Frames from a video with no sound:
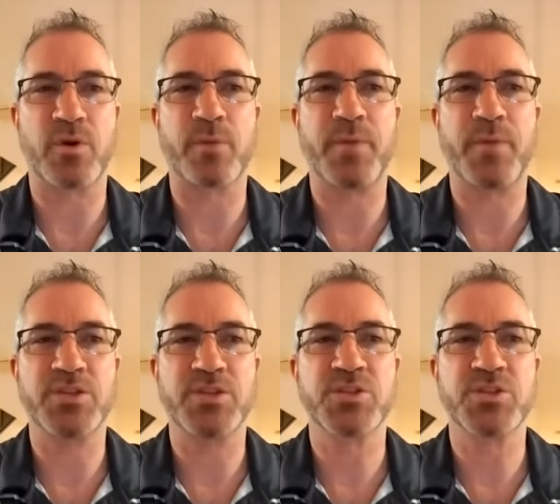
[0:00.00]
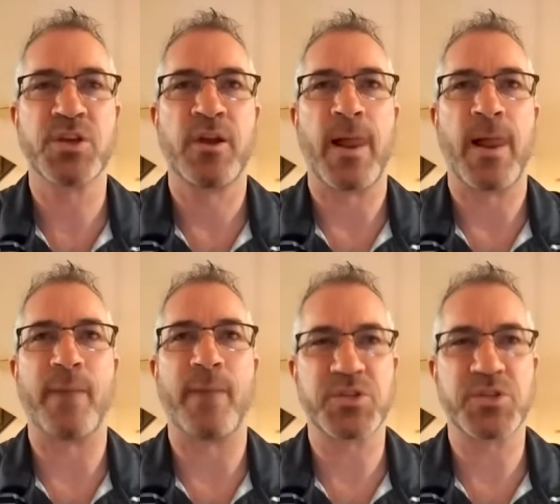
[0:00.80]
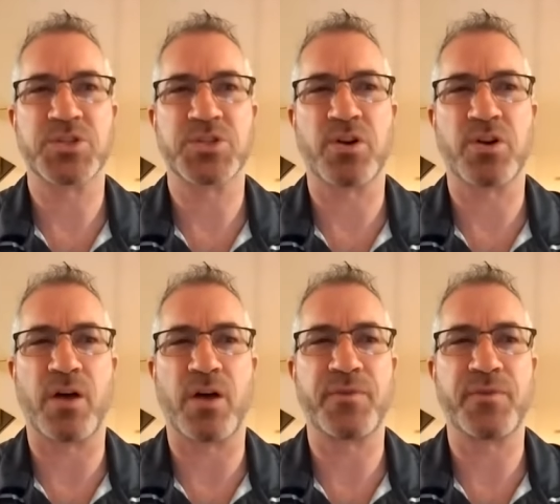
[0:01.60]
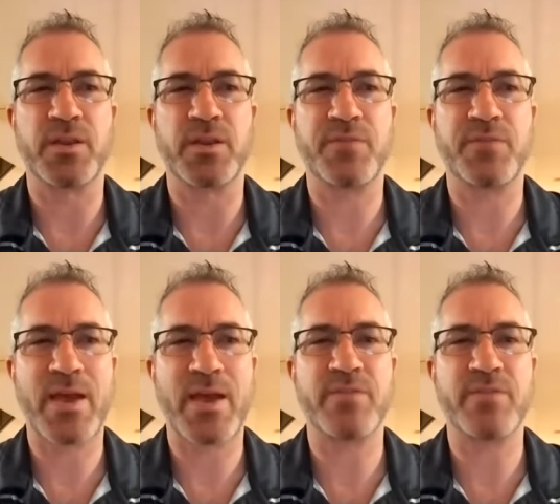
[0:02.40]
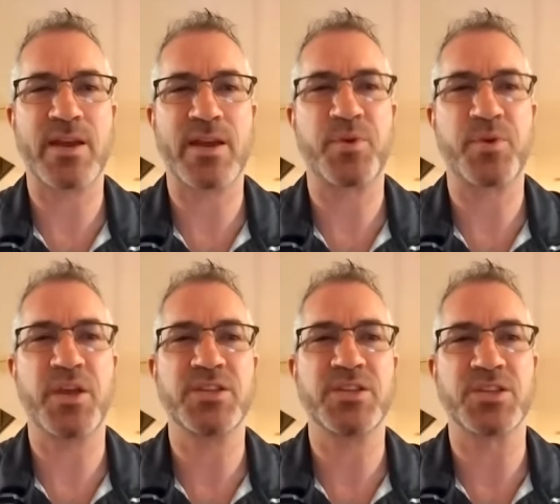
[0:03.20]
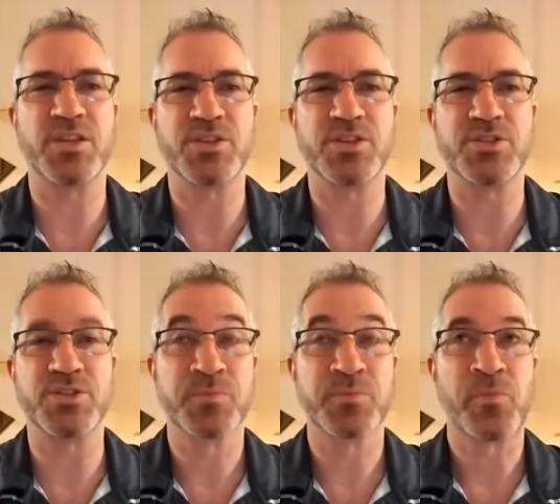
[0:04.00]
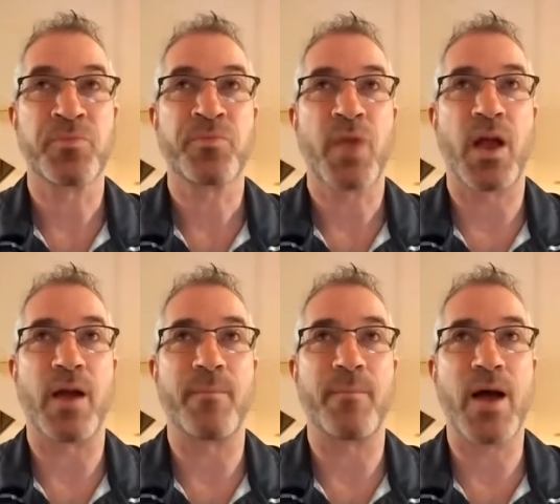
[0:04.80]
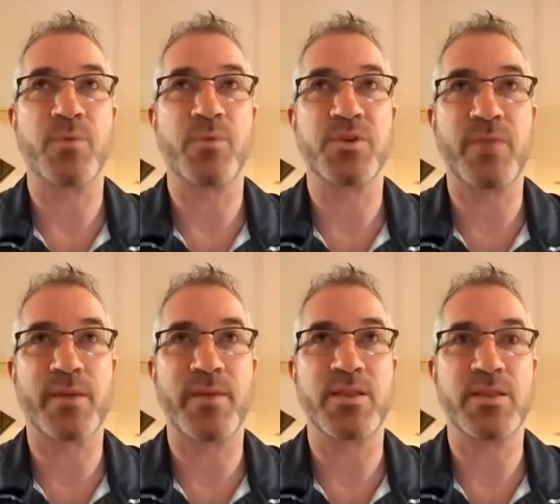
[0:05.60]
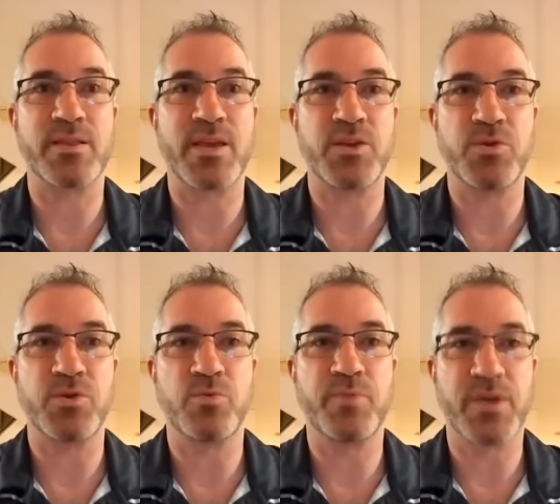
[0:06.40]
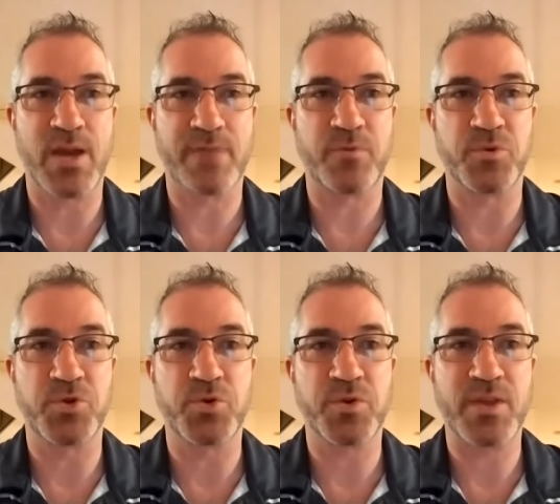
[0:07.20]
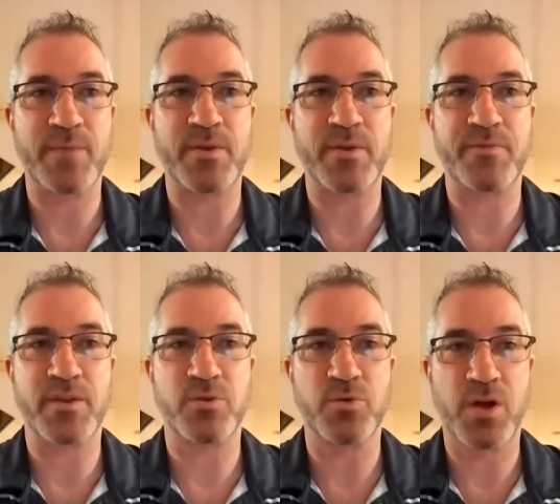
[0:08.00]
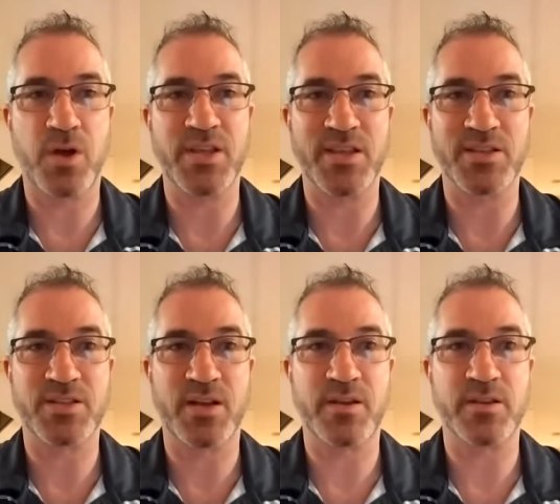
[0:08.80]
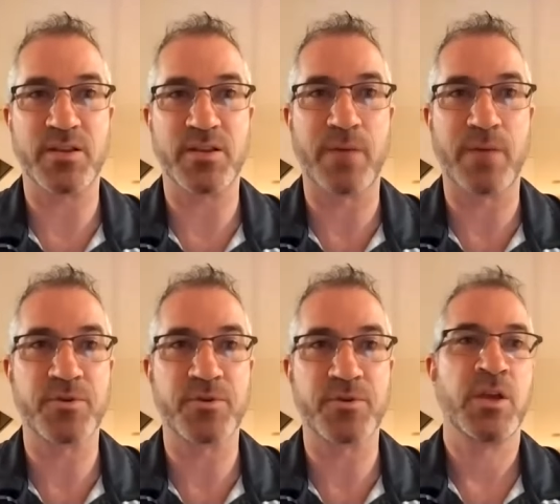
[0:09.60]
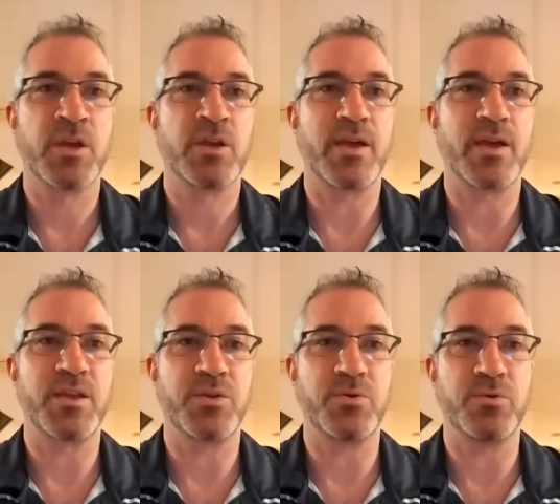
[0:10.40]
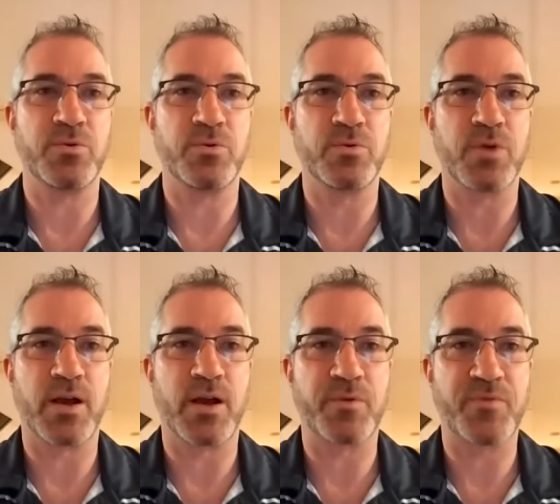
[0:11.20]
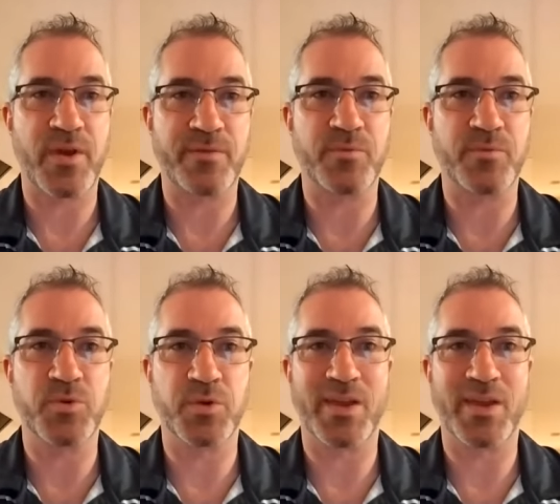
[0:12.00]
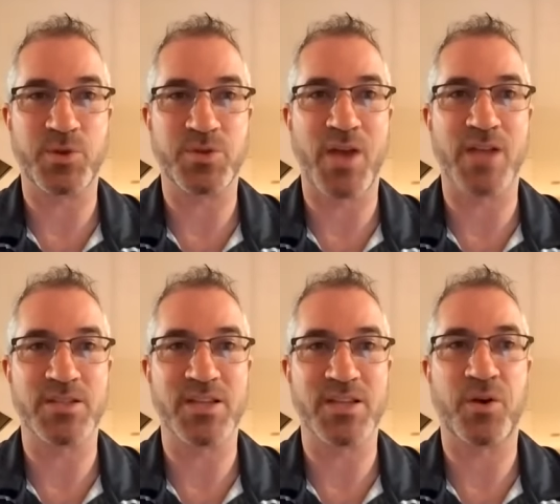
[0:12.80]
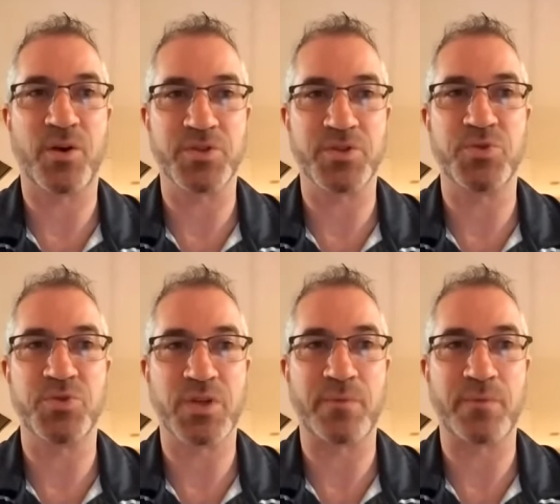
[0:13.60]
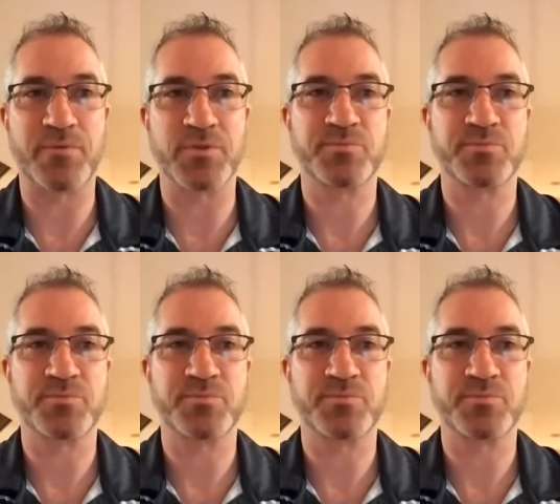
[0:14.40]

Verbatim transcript: to our patients um, just to start off. And, and if you have any kind of pre existing conditions, um, I would recommend that, that, you be careful when you're doing them. And if they do cause you any discomfort, that you uh, refrain from doing the exercises that cause you discomfort.